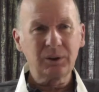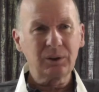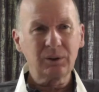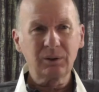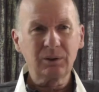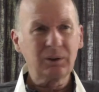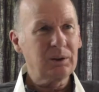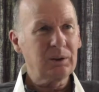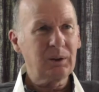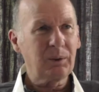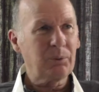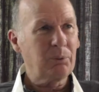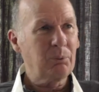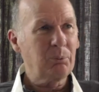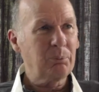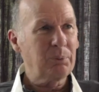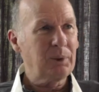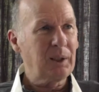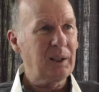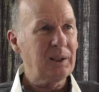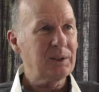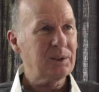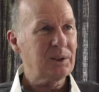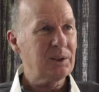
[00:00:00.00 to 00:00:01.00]
at different
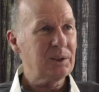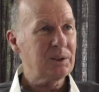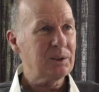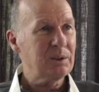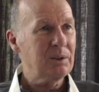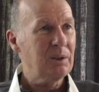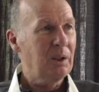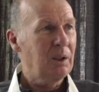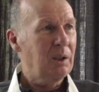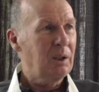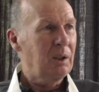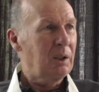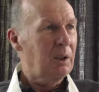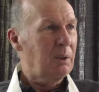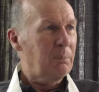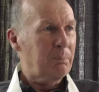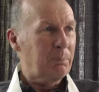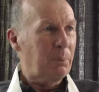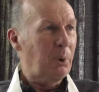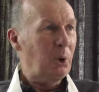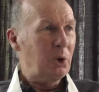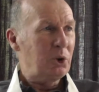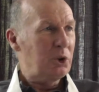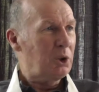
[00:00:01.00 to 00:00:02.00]
places and
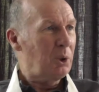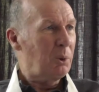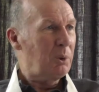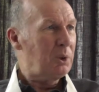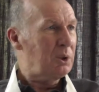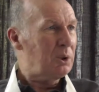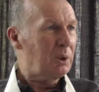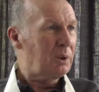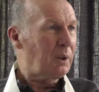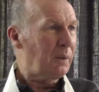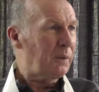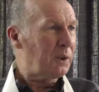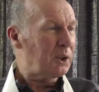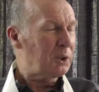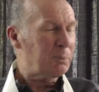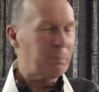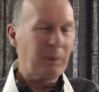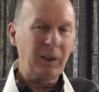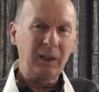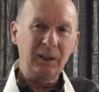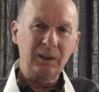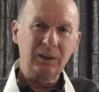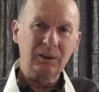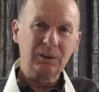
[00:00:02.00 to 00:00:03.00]
puts you into another
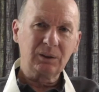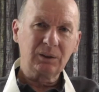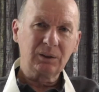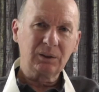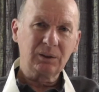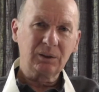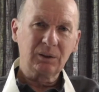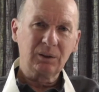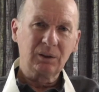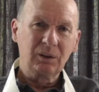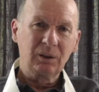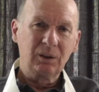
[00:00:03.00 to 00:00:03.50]
space.